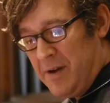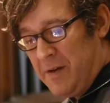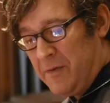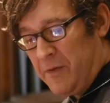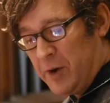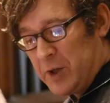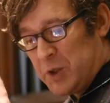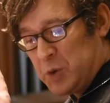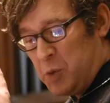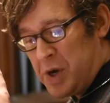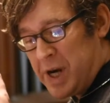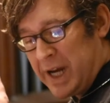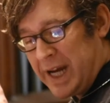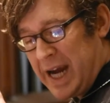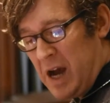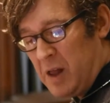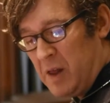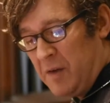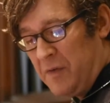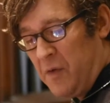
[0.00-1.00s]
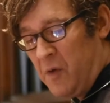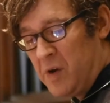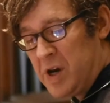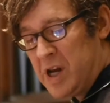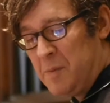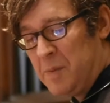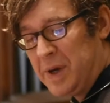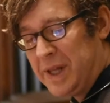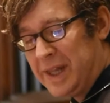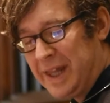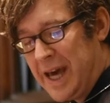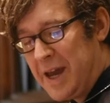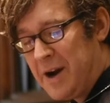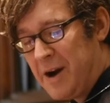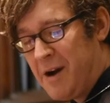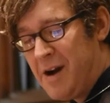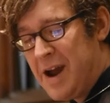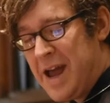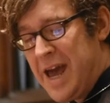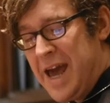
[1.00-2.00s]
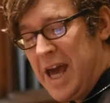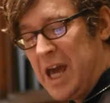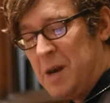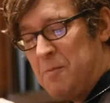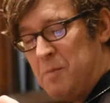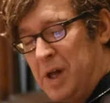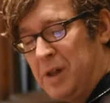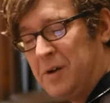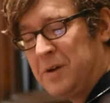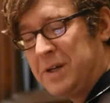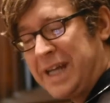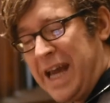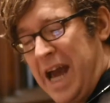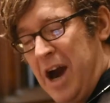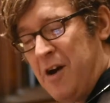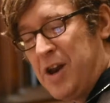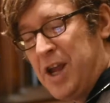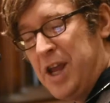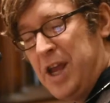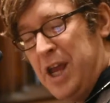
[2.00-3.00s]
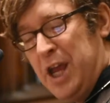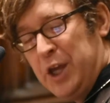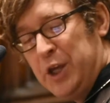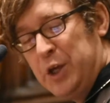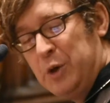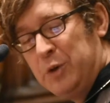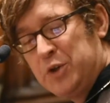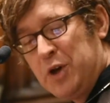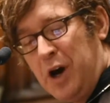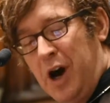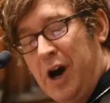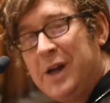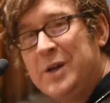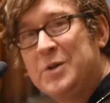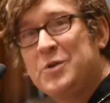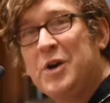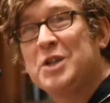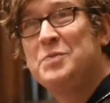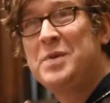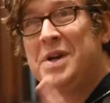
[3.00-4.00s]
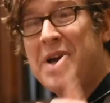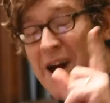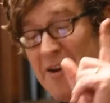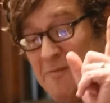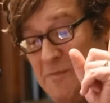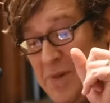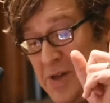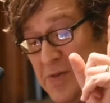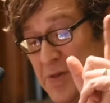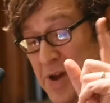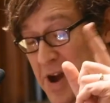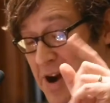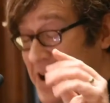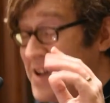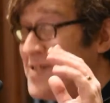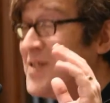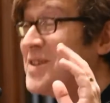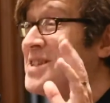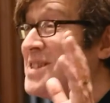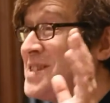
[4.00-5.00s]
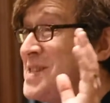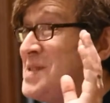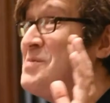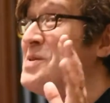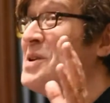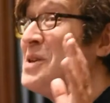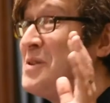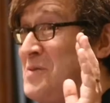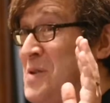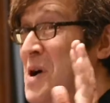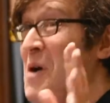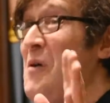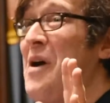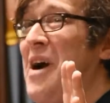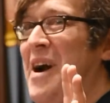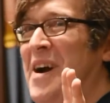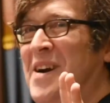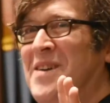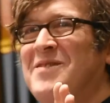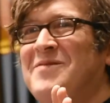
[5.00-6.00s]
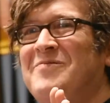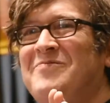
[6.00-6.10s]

First one in California, but later in Millard County, Utah. And trust me, I've been there, and this is in the middle of nowhere.